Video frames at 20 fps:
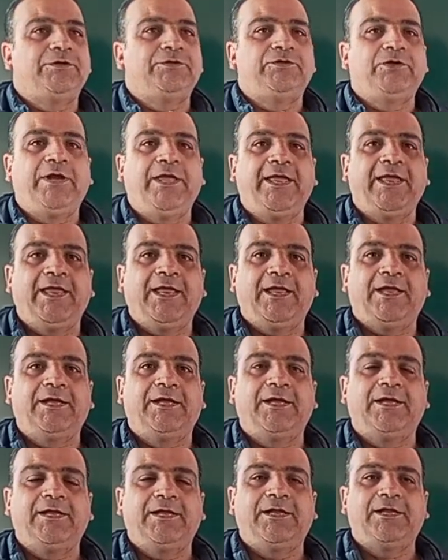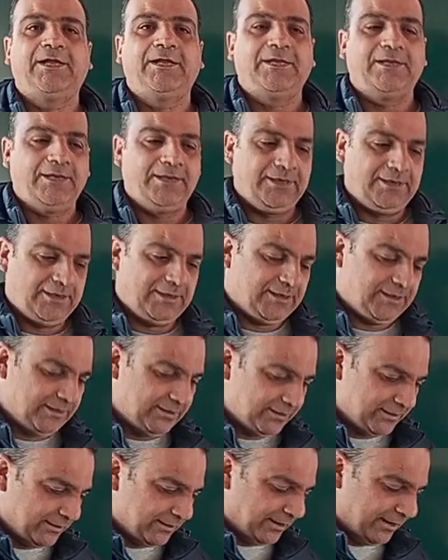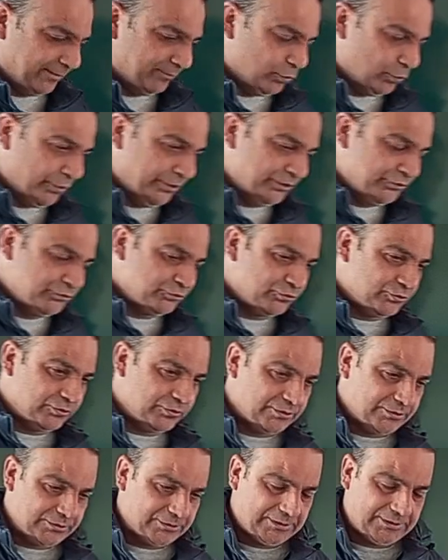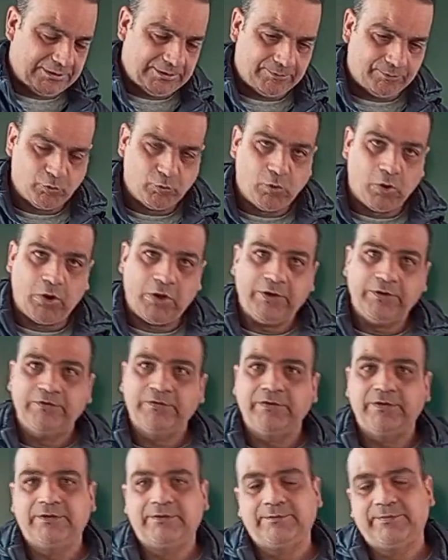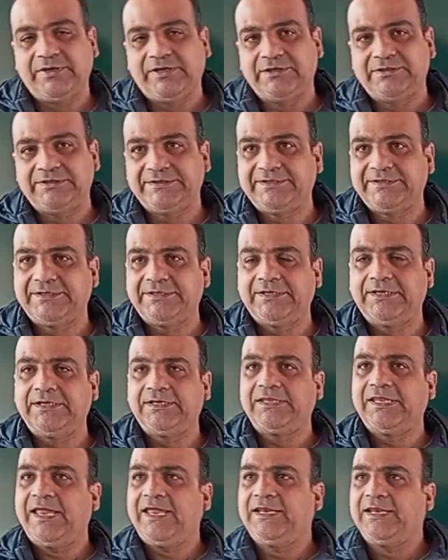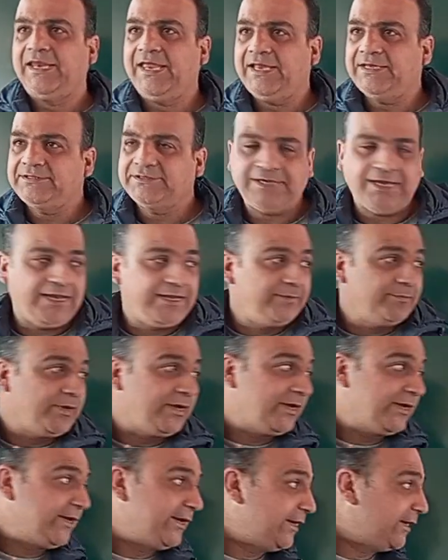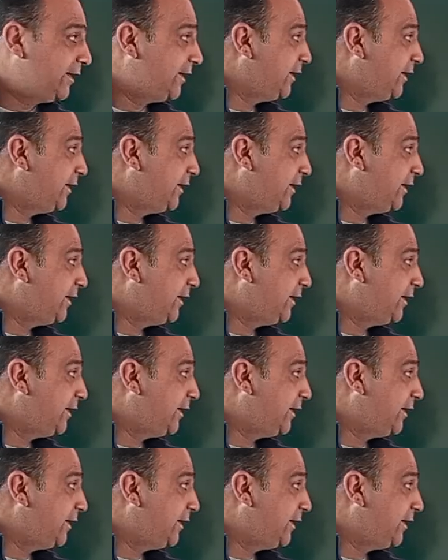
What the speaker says: today I'm going to move on because last time